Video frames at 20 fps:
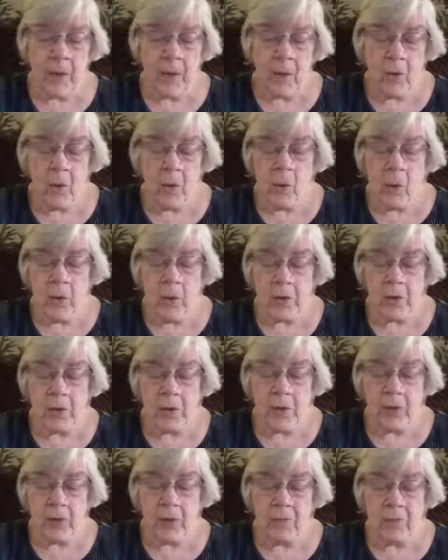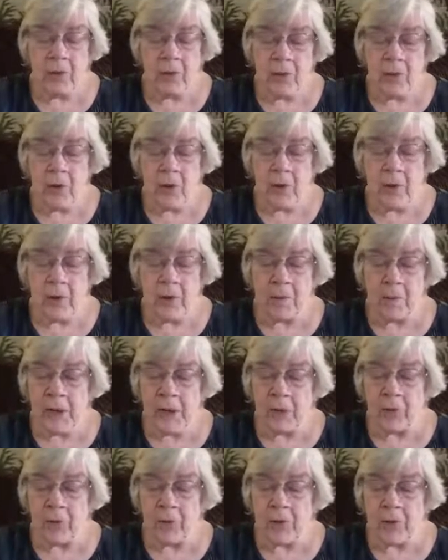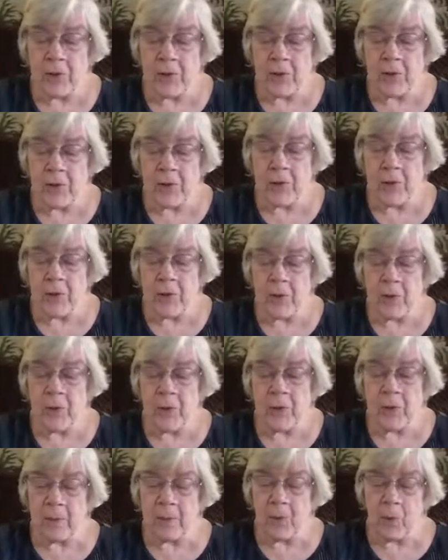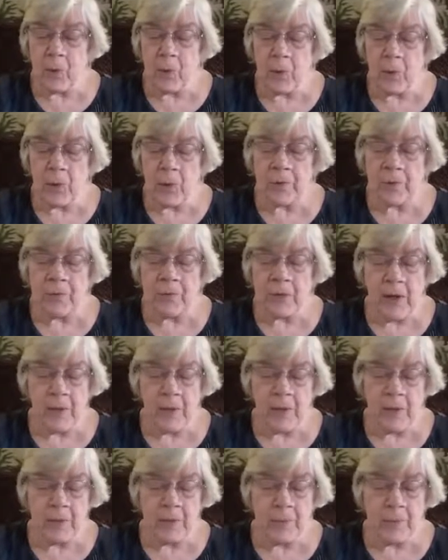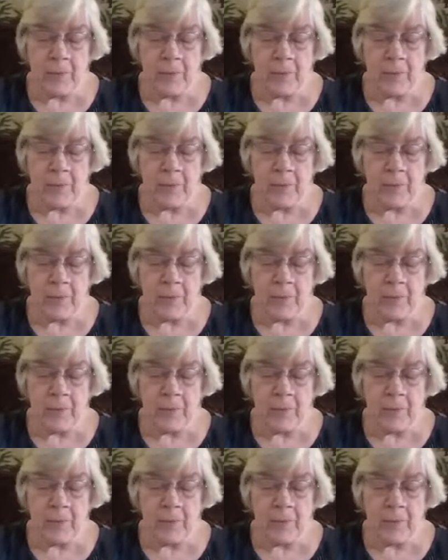The horse shuffled along the mountain trace, stirring up a world of dust.